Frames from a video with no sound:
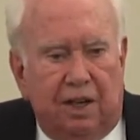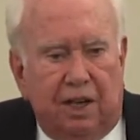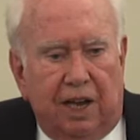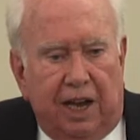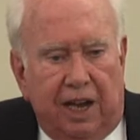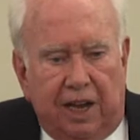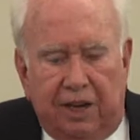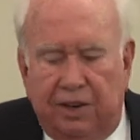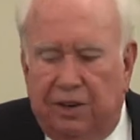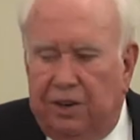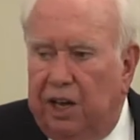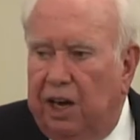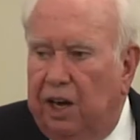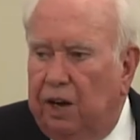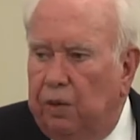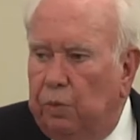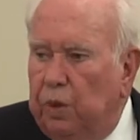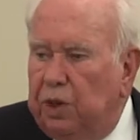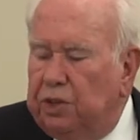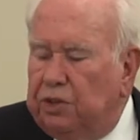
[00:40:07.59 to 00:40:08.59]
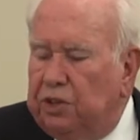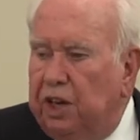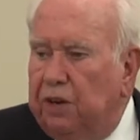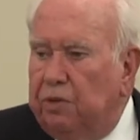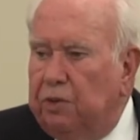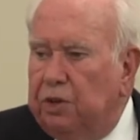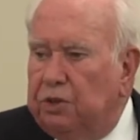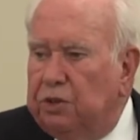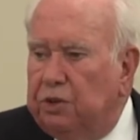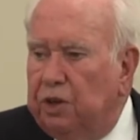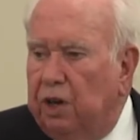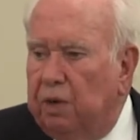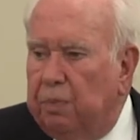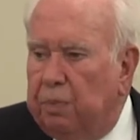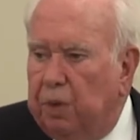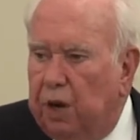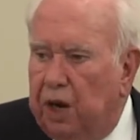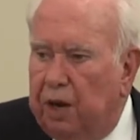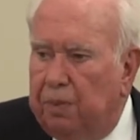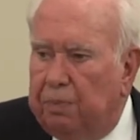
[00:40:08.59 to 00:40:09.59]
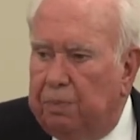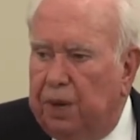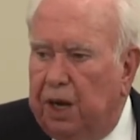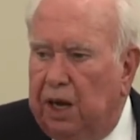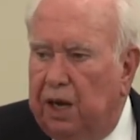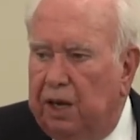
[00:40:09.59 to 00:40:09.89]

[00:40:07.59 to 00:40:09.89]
and which Henry Shaw had put up